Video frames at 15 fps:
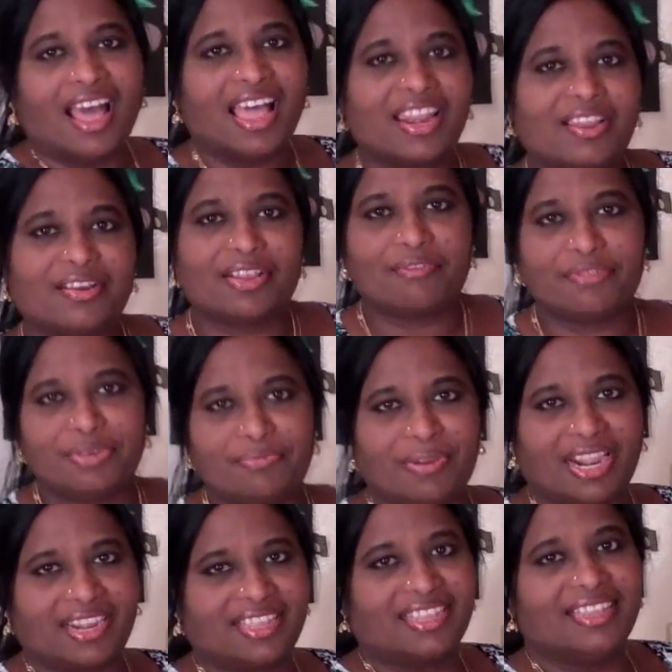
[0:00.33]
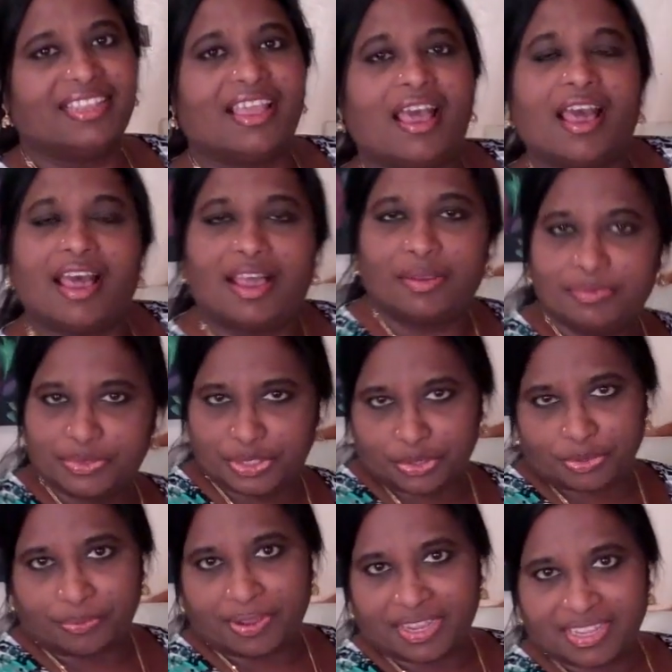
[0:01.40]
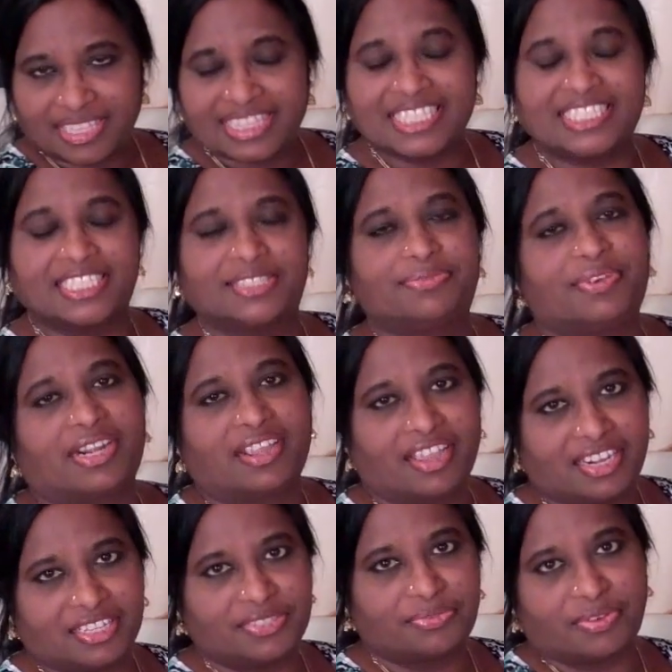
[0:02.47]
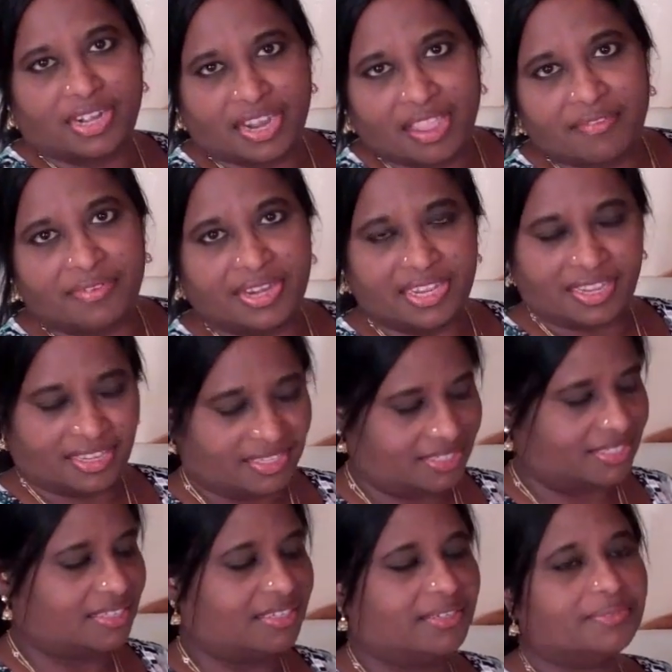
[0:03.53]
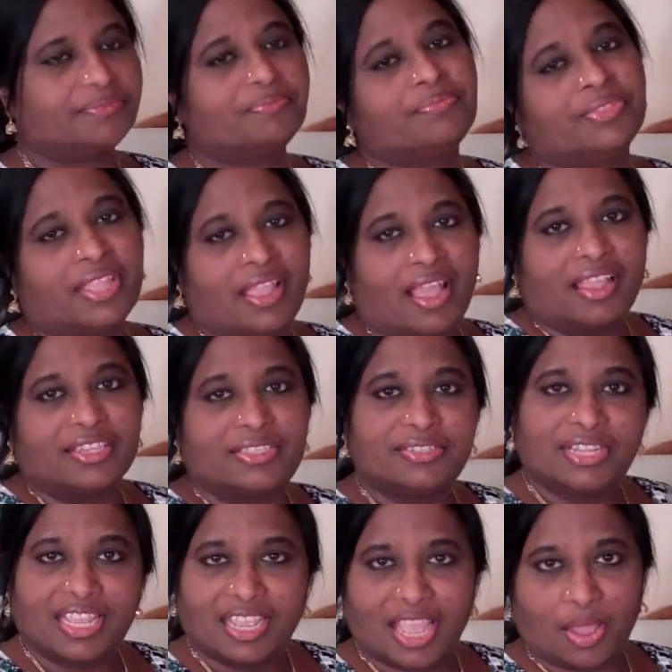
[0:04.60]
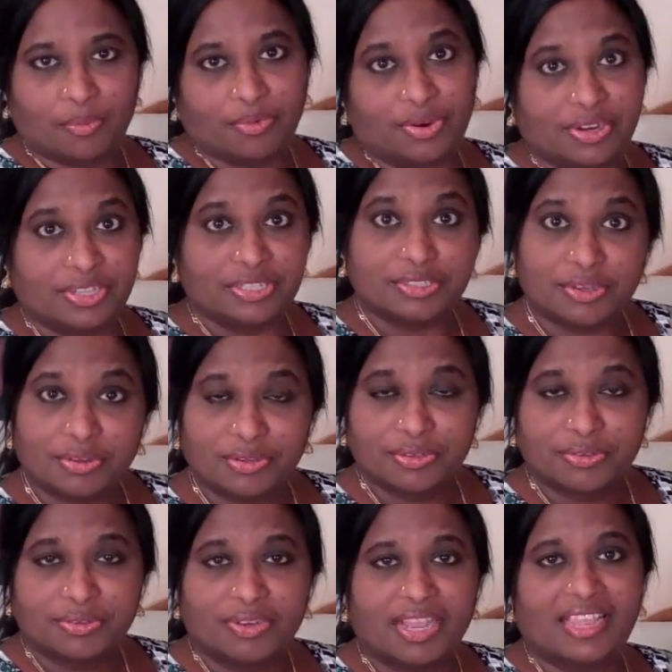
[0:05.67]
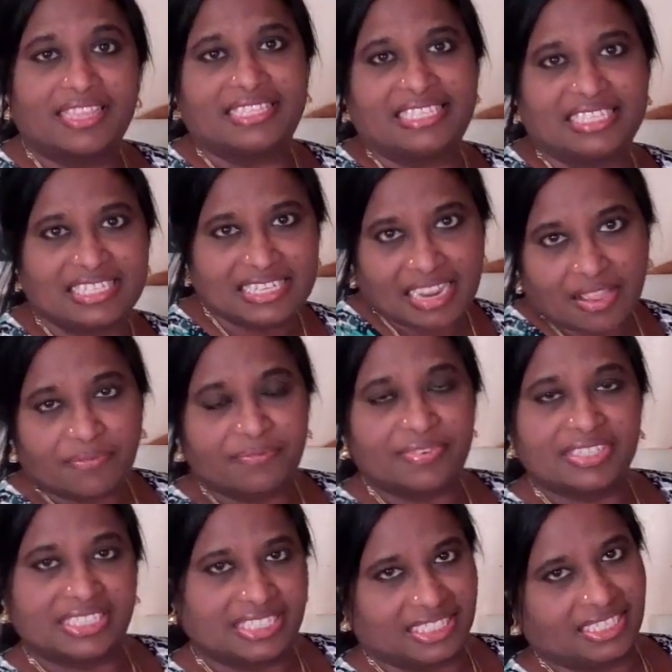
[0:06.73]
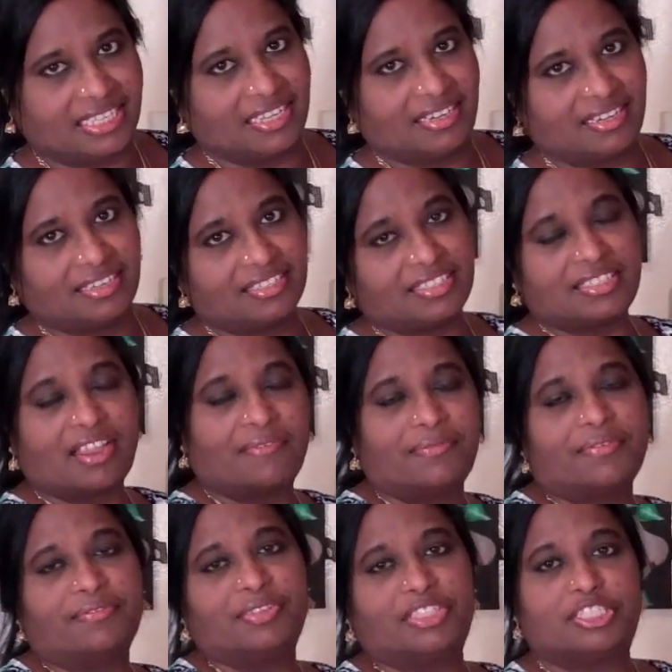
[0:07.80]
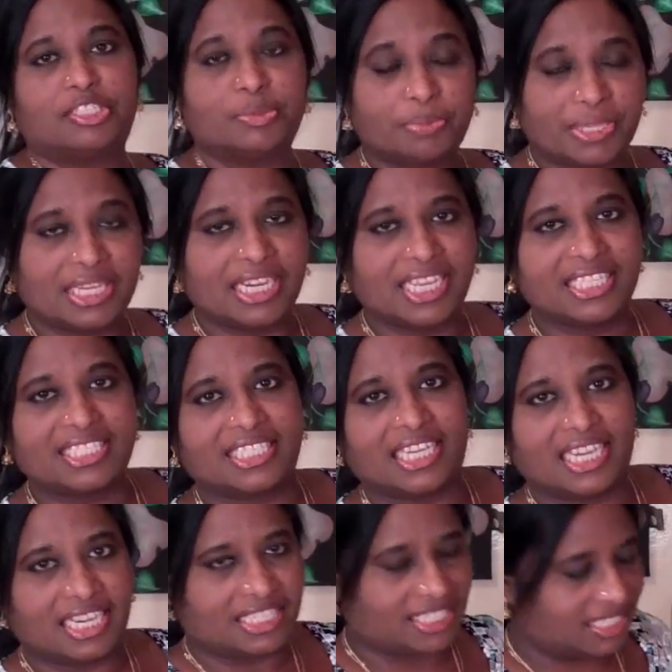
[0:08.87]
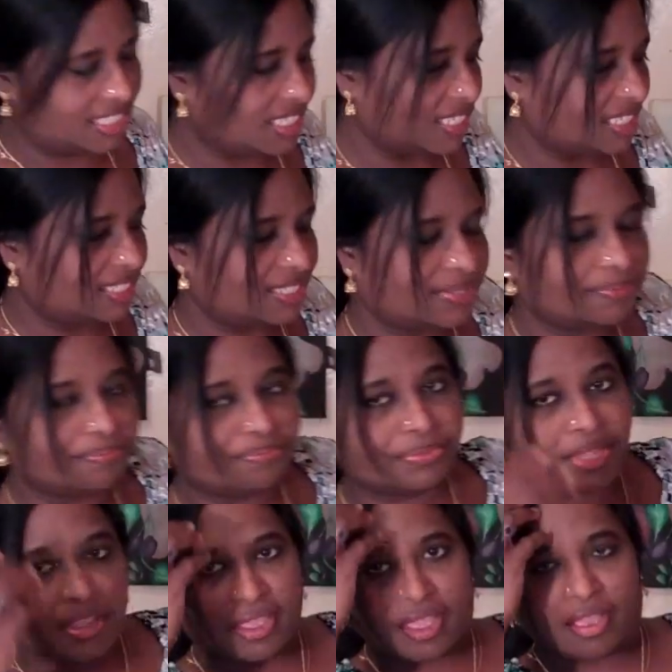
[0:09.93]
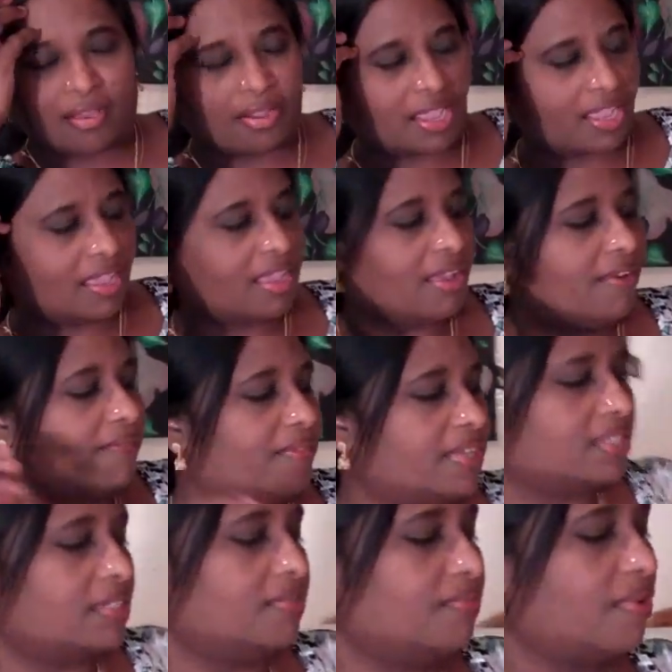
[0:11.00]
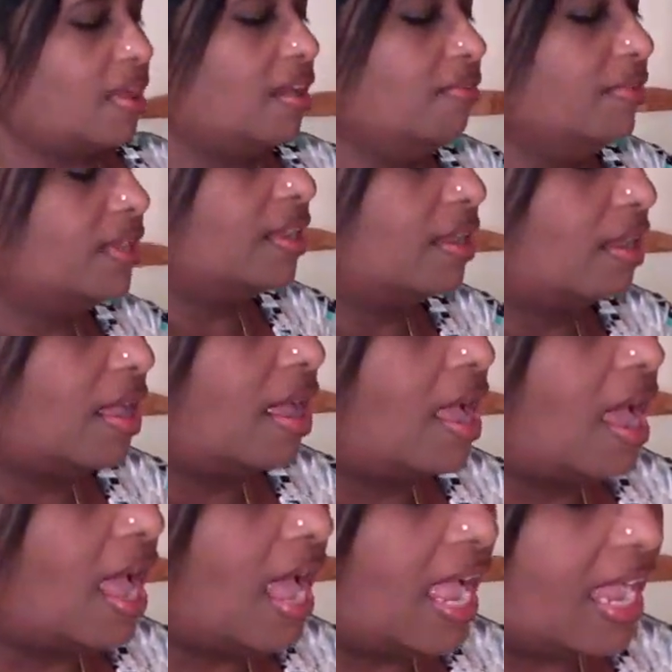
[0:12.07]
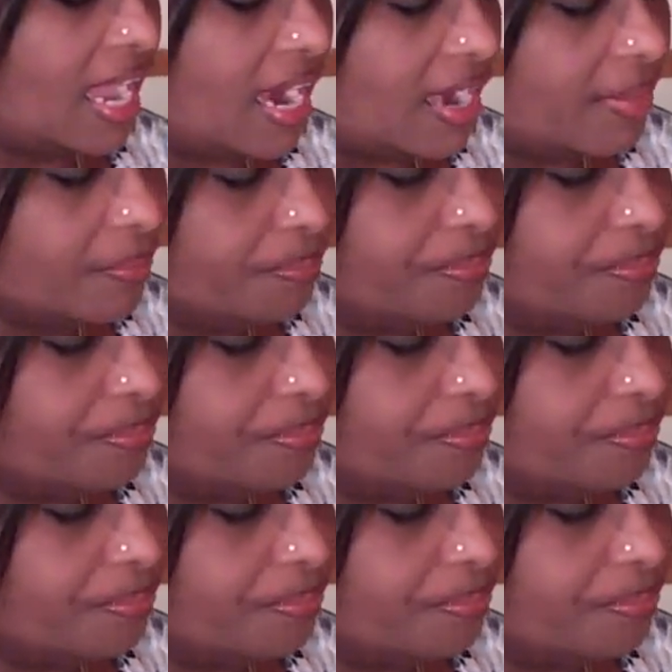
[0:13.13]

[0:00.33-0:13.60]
Hello everybody, I'm Shobha. This is for Curries for Every Kitchen. Today I'm going to show you a stuffed chicken, stuffed with spinach and cheese. Okay, first of all, I got